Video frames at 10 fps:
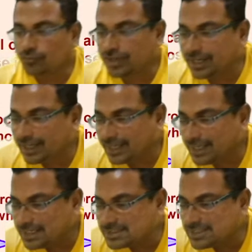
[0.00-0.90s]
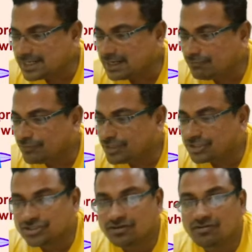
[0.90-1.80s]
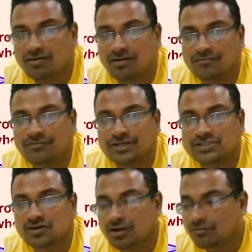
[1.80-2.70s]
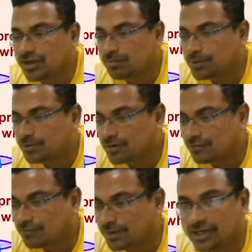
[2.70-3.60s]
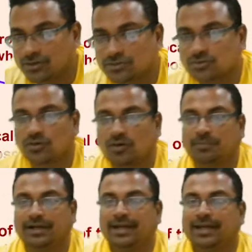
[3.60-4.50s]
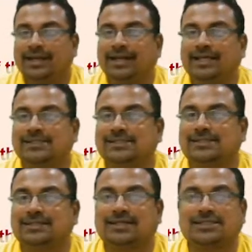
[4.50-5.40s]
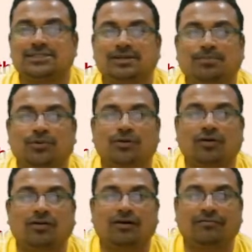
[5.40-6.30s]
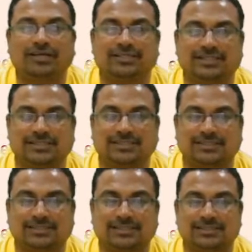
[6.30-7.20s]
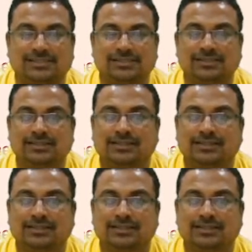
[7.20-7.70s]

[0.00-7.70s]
So very easy definition of resolving power of microscope. It is the reciprocal of distance.